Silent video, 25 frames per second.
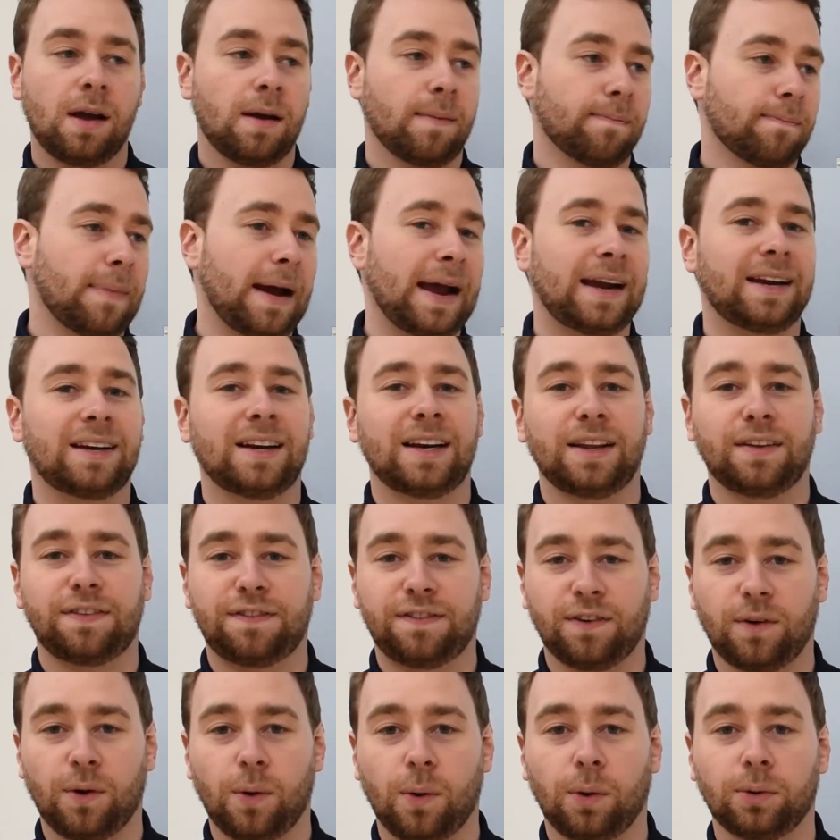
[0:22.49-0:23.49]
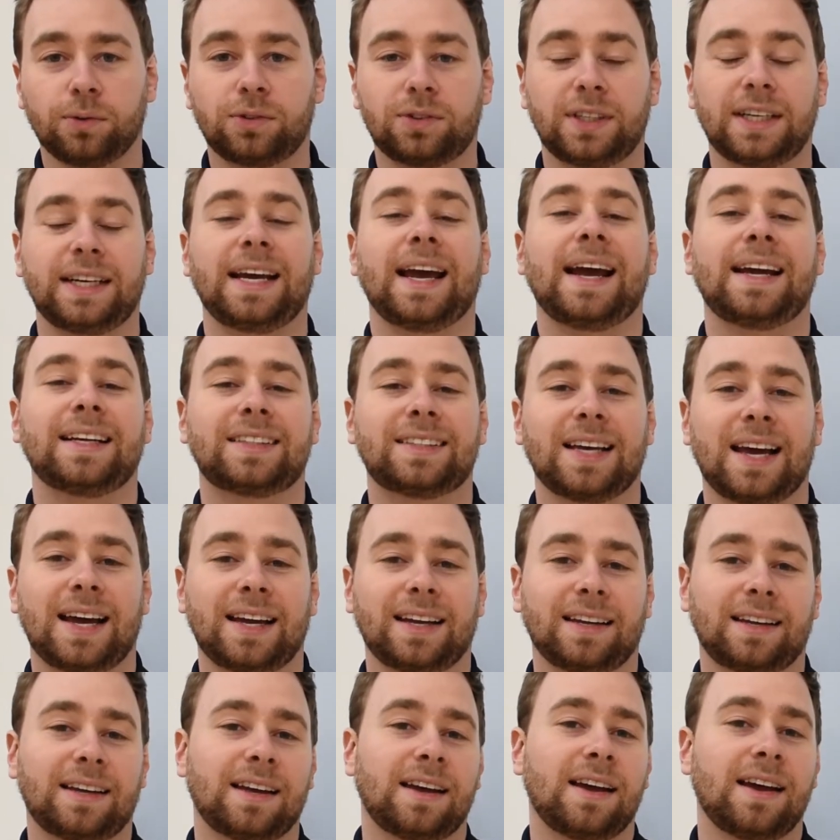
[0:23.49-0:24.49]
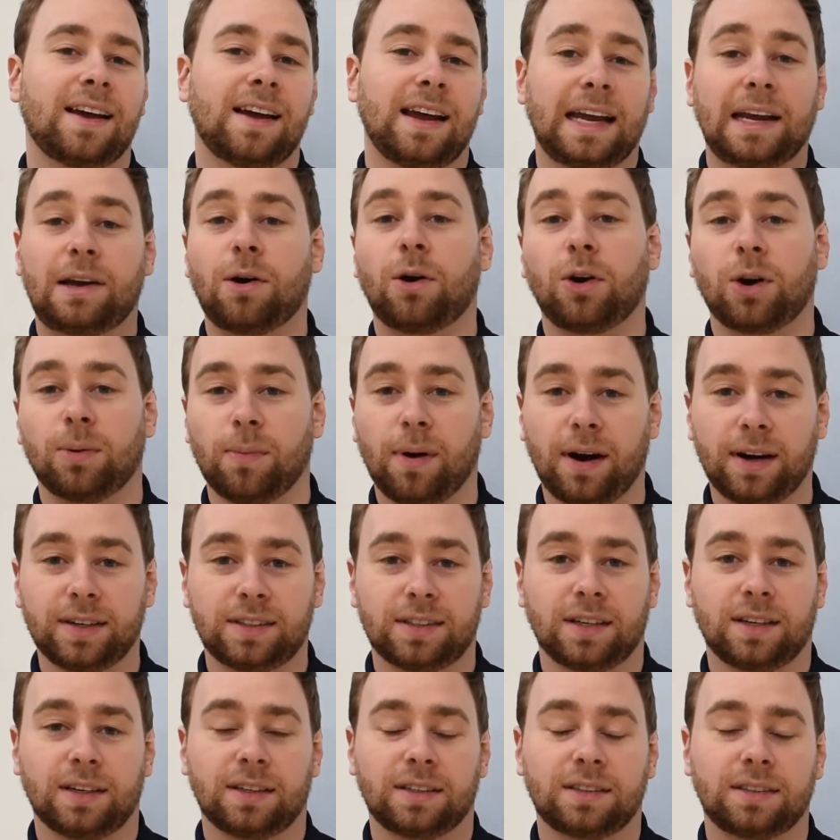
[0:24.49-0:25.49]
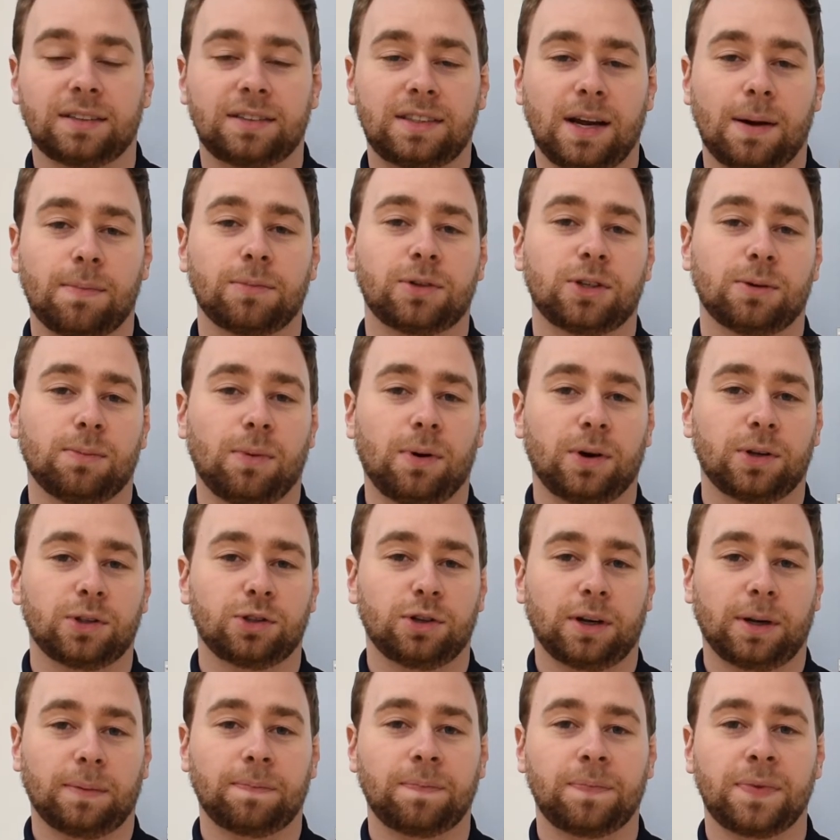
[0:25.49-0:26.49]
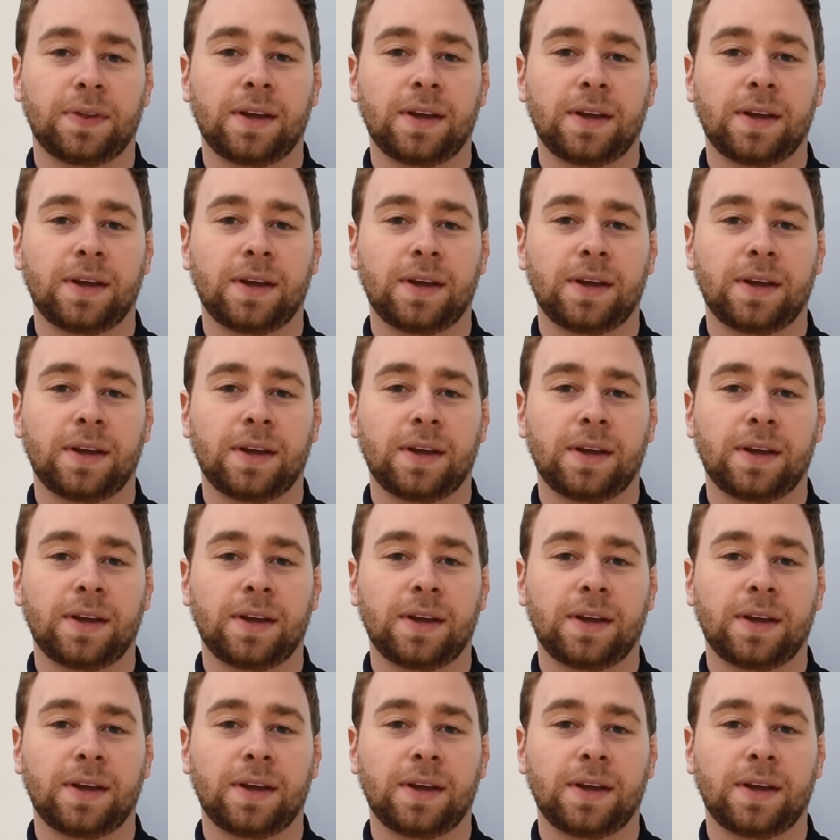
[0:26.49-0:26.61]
mainly for DA tank economizer temperature monitoring.